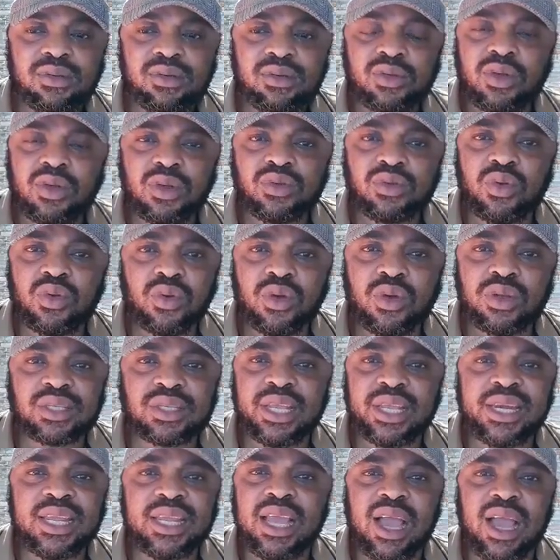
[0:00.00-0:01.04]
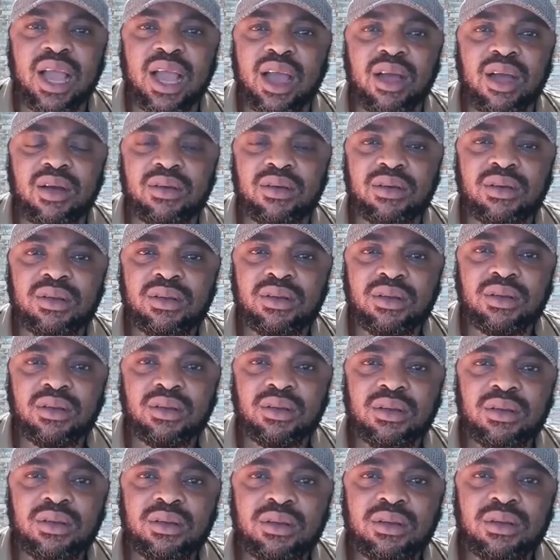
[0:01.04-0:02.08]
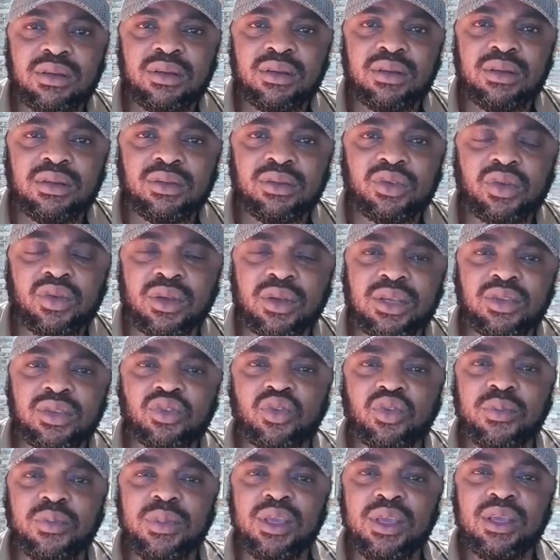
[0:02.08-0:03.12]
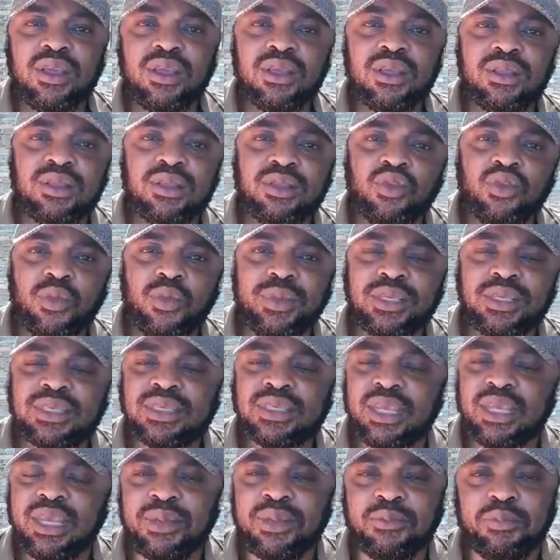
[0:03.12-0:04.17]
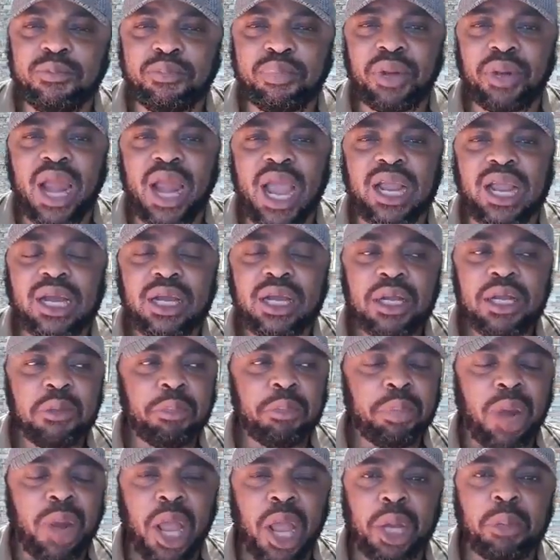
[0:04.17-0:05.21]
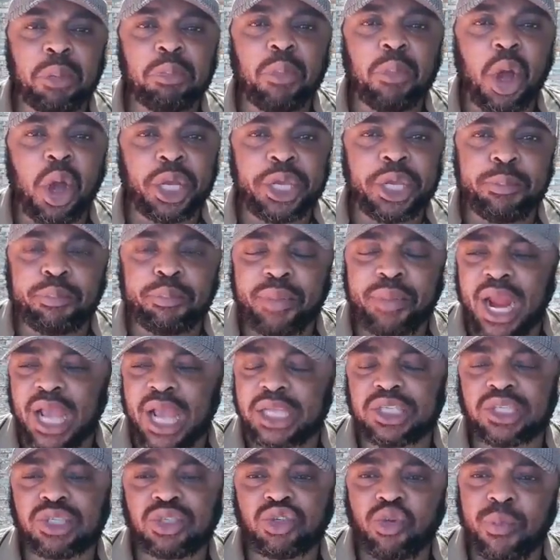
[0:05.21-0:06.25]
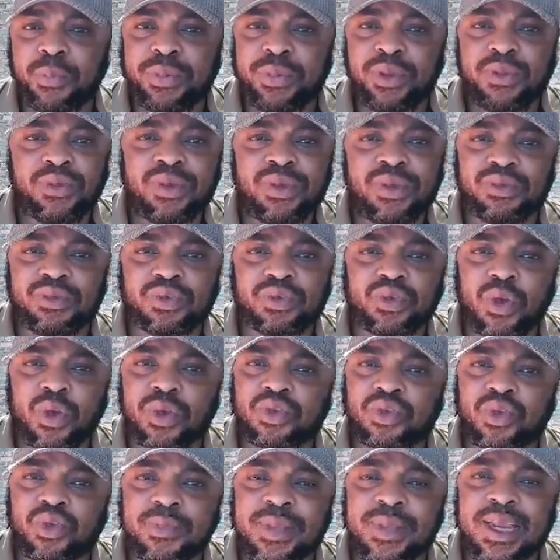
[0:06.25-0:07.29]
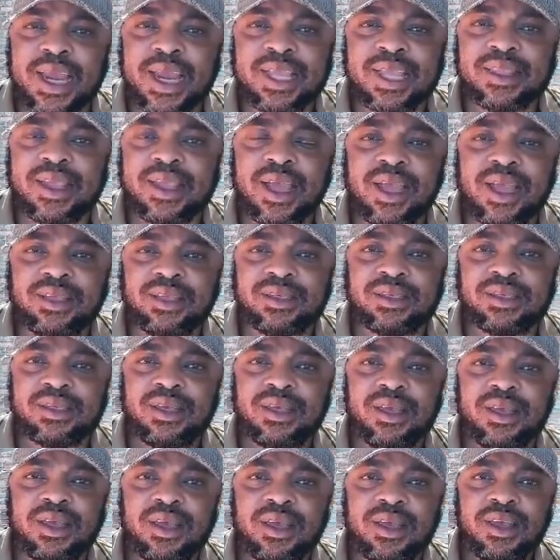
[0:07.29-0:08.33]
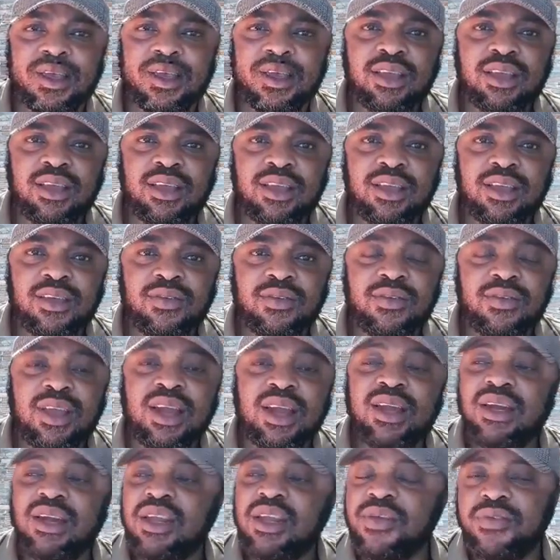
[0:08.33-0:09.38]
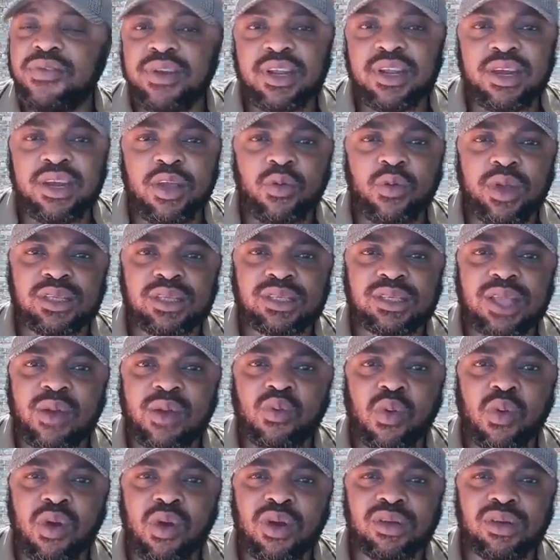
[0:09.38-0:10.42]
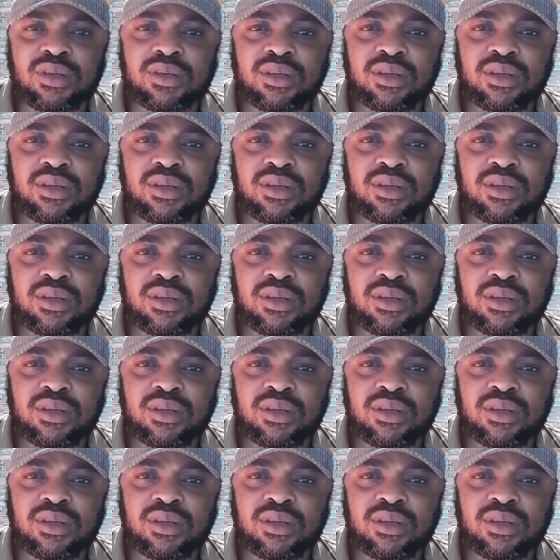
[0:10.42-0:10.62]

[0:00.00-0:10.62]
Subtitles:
Talk to us anyhow. Talking to me, you'll be saying black monkey, black stupid. You don't talk to me like that. We are living in the Western world.